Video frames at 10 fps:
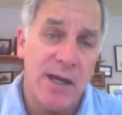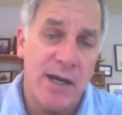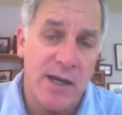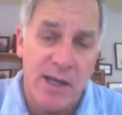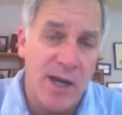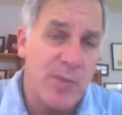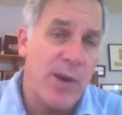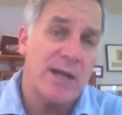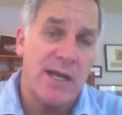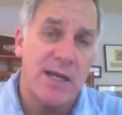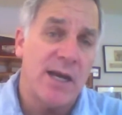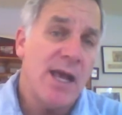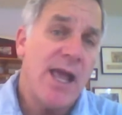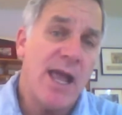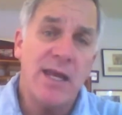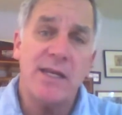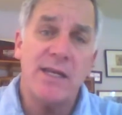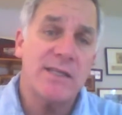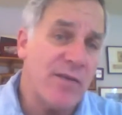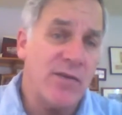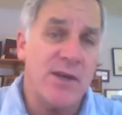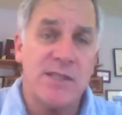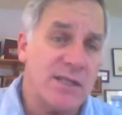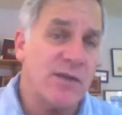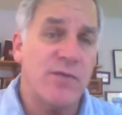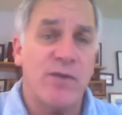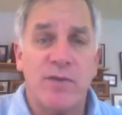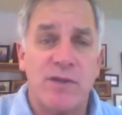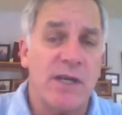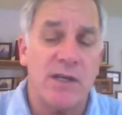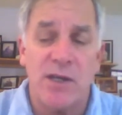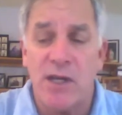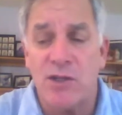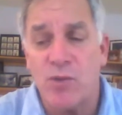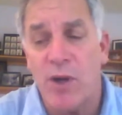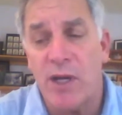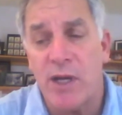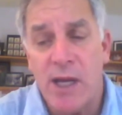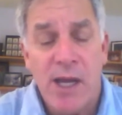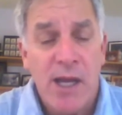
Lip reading: get it back down to 80, 70, 60, 50, and 20,